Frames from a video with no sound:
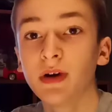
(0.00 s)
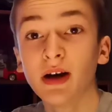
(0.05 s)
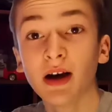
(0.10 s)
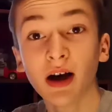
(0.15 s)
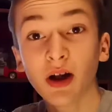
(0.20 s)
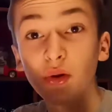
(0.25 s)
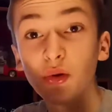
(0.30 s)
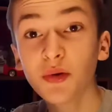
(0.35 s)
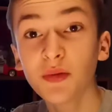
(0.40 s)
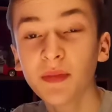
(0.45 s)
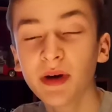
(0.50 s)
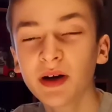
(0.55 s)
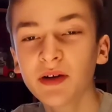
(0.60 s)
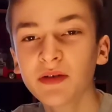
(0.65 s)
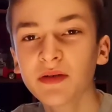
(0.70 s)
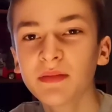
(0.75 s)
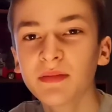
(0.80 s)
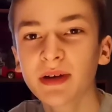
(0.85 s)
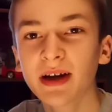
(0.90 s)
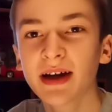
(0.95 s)
Hello and
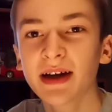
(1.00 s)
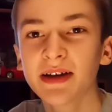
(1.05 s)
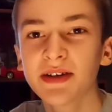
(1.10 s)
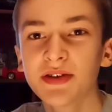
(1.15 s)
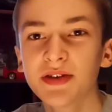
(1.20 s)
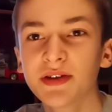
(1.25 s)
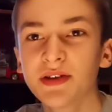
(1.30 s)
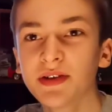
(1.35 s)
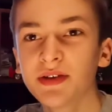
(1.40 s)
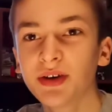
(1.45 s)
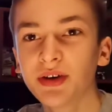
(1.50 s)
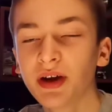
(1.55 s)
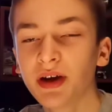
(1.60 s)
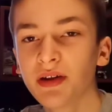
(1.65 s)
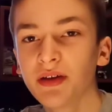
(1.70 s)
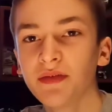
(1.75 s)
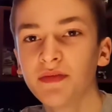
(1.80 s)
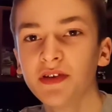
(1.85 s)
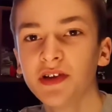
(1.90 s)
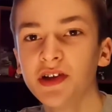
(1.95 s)
welcome guys to
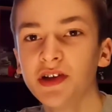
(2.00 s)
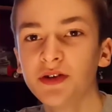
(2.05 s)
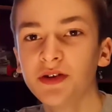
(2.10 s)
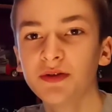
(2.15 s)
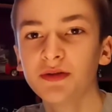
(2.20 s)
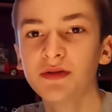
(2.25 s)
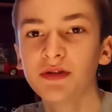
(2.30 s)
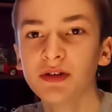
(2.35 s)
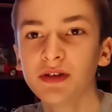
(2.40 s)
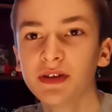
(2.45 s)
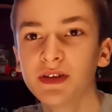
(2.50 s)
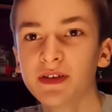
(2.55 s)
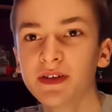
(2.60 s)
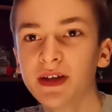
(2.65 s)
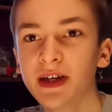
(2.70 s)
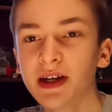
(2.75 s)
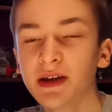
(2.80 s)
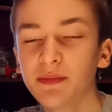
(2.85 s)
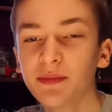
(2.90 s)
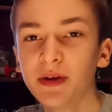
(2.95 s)
another video.
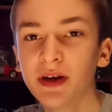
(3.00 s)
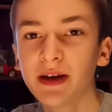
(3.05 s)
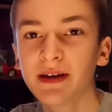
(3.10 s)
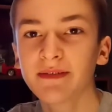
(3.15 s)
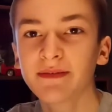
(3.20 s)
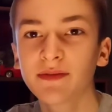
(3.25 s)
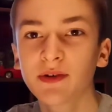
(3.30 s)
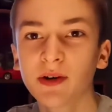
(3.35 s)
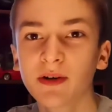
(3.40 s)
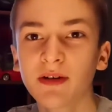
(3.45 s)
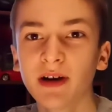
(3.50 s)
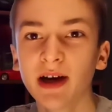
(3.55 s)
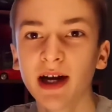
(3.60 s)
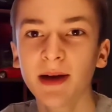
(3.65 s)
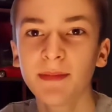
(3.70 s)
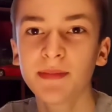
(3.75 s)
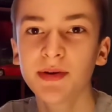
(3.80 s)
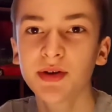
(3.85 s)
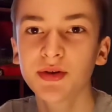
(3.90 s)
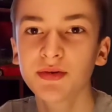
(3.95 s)
Today we have got
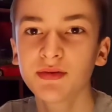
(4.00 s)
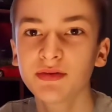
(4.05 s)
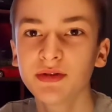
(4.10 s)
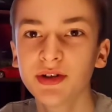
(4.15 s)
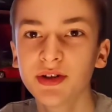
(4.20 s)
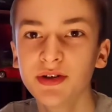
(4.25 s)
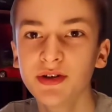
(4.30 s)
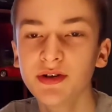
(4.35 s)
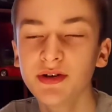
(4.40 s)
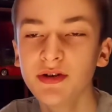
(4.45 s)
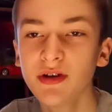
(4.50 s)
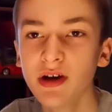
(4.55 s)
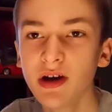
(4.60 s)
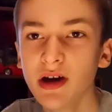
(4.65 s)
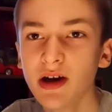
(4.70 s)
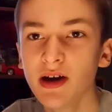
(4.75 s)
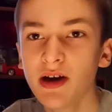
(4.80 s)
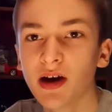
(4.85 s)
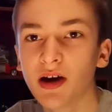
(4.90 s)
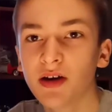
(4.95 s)
episode 2
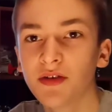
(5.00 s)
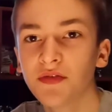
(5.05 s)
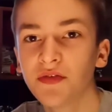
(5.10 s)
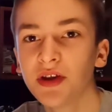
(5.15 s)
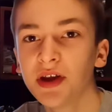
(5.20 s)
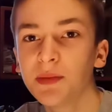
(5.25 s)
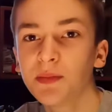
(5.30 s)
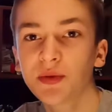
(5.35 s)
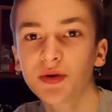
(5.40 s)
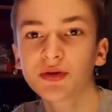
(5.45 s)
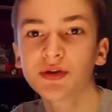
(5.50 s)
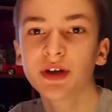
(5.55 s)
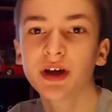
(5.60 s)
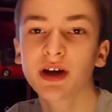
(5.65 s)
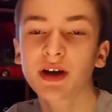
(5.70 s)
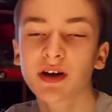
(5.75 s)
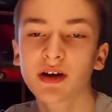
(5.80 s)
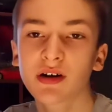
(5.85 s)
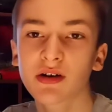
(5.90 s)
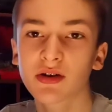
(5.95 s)
of the Project
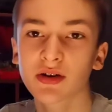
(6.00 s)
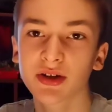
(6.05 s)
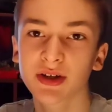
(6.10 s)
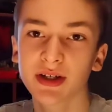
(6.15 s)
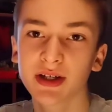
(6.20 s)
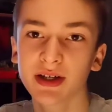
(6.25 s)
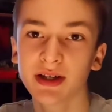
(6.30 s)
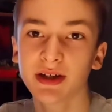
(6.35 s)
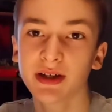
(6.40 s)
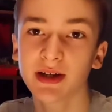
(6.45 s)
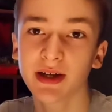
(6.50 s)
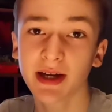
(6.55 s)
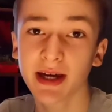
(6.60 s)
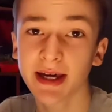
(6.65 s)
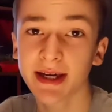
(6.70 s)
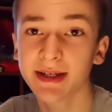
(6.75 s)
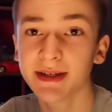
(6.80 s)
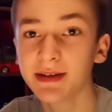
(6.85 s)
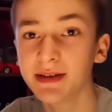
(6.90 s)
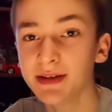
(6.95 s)
Cars to
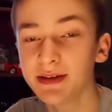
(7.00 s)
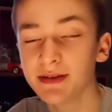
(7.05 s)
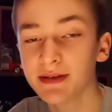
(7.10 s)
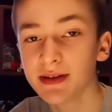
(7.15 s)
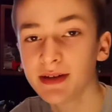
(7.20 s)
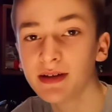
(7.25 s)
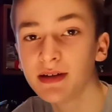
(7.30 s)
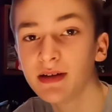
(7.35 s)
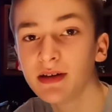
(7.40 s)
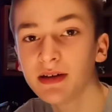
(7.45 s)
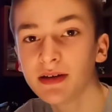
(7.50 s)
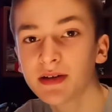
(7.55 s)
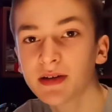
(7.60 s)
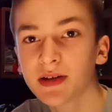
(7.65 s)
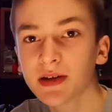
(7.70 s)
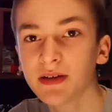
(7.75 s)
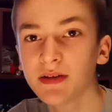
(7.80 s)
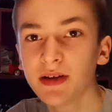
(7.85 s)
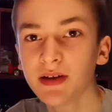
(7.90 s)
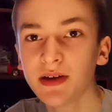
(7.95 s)
ACC
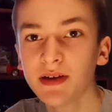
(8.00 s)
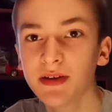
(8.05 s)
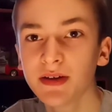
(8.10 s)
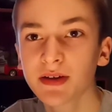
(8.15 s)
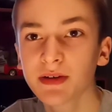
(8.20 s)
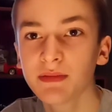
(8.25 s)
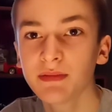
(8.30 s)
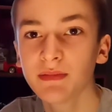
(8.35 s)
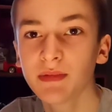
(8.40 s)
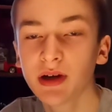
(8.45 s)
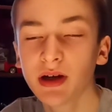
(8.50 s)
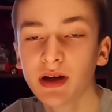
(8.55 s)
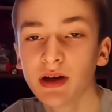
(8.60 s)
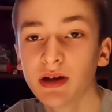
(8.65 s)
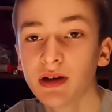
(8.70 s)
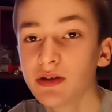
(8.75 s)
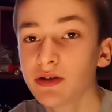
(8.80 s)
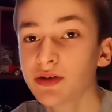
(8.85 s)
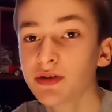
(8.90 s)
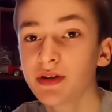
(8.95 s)
series.
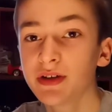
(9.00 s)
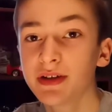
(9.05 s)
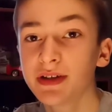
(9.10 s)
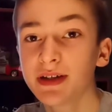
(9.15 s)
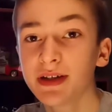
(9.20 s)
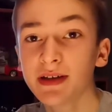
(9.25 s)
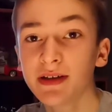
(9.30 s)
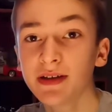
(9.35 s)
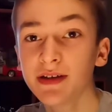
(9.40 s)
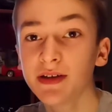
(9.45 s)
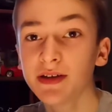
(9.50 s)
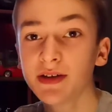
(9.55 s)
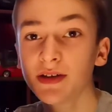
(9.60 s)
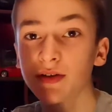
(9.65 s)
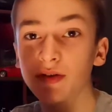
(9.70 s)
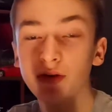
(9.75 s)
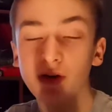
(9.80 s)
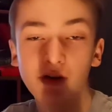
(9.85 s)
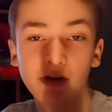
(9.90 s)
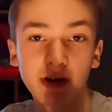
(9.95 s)
So this series is
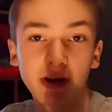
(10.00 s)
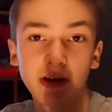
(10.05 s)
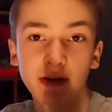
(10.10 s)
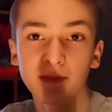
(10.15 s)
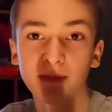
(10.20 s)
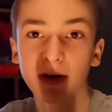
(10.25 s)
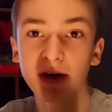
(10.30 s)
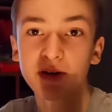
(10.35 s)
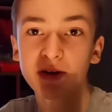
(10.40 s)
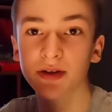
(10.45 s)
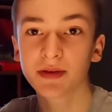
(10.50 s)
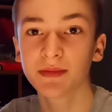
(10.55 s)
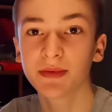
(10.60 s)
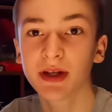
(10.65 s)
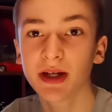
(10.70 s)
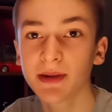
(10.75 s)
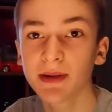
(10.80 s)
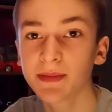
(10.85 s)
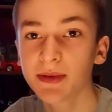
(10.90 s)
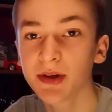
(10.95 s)
talking about some
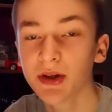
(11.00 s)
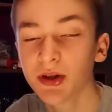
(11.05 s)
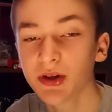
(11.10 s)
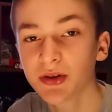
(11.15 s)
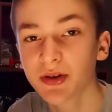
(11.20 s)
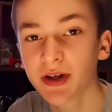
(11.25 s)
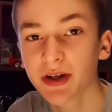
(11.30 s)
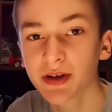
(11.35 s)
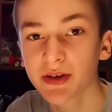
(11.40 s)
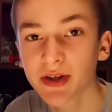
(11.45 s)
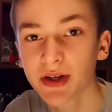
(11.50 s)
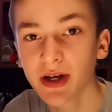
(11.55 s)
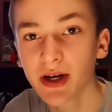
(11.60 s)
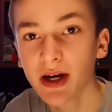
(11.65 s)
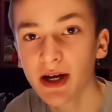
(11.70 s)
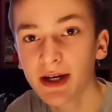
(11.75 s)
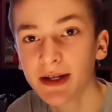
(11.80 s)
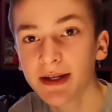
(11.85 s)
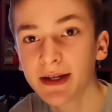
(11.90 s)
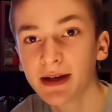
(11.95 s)
tips and tricks
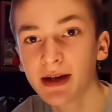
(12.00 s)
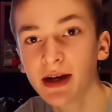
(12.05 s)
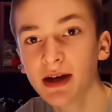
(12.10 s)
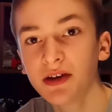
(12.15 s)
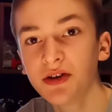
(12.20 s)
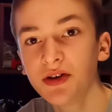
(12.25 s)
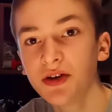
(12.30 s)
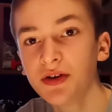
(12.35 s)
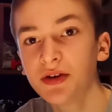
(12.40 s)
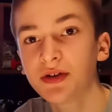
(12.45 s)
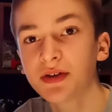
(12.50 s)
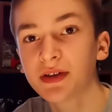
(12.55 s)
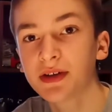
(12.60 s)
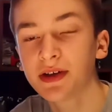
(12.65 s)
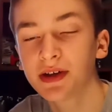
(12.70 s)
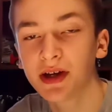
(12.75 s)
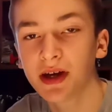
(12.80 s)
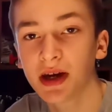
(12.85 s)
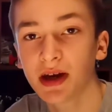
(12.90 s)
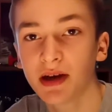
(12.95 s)
to get used to the
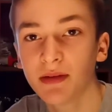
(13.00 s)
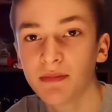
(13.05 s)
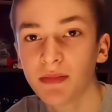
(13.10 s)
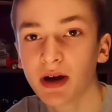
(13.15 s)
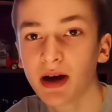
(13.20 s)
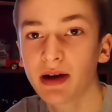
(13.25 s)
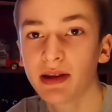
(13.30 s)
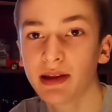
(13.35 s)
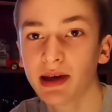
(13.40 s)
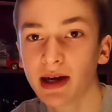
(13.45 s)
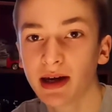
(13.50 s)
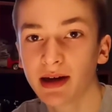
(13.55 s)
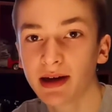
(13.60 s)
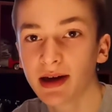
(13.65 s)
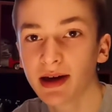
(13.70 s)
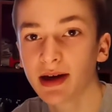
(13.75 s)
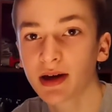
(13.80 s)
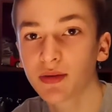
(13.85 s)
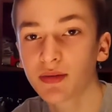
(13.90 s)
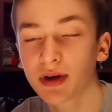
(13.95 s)
game and then
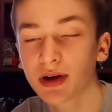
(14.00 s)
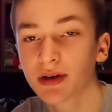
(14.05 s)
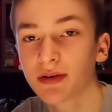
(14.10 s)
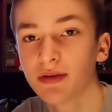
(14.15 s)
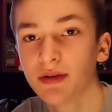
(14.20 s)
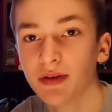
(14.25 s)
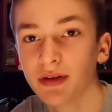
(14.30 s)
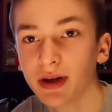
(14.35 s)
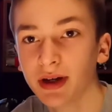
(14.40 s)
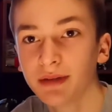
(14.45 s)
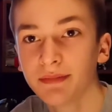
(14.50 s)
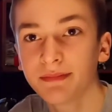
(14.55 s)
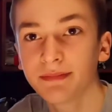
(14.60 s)
get quicker on it.